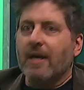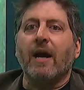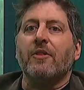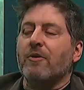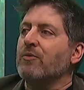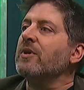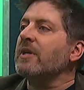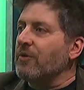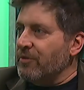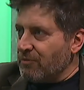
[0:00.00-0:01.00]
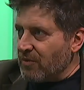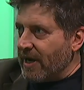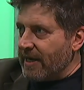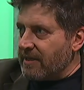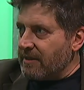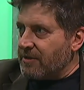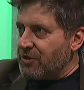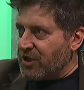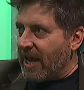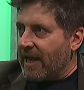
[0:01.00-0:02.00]
Are they really going to write
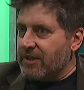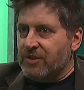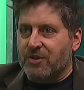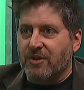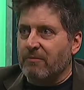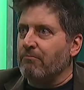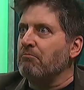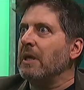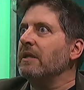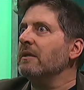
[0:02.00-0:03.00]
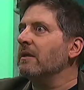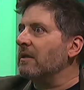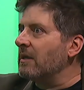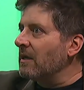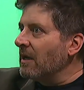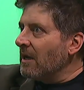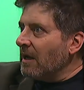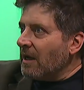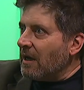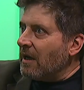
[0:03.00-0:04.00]
checks to the million
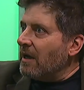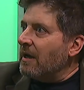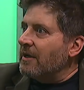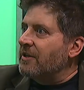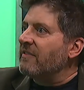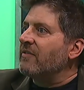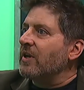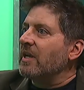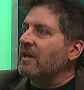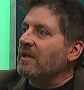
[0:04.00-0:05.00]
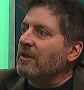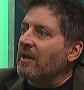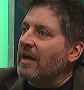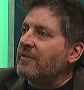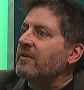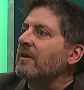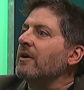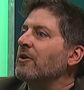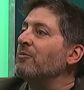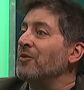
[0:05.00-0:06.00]
different ethnic
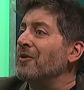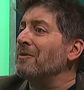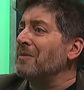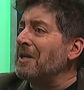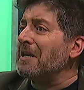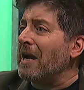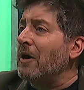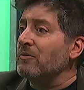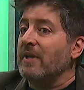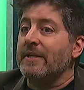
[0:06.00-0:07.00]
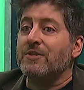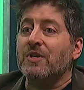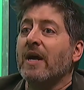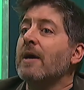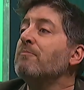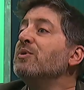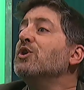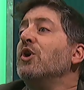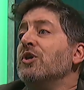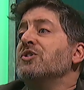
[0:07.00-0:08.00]
and community media outlets
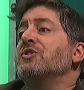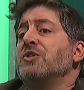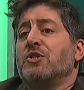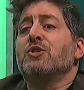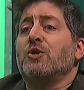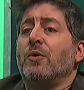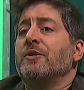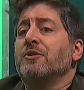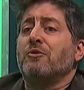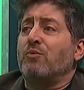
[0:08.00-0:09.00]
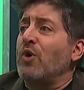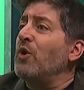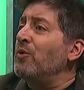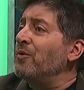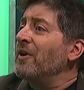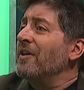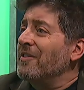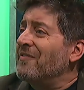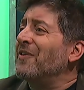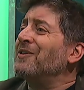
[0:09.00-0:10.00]
because this is going to grow
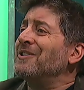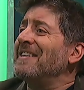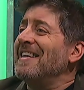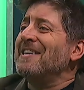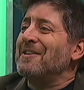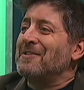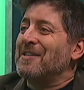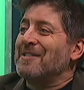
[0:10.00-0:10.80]
the fertile ecosystem?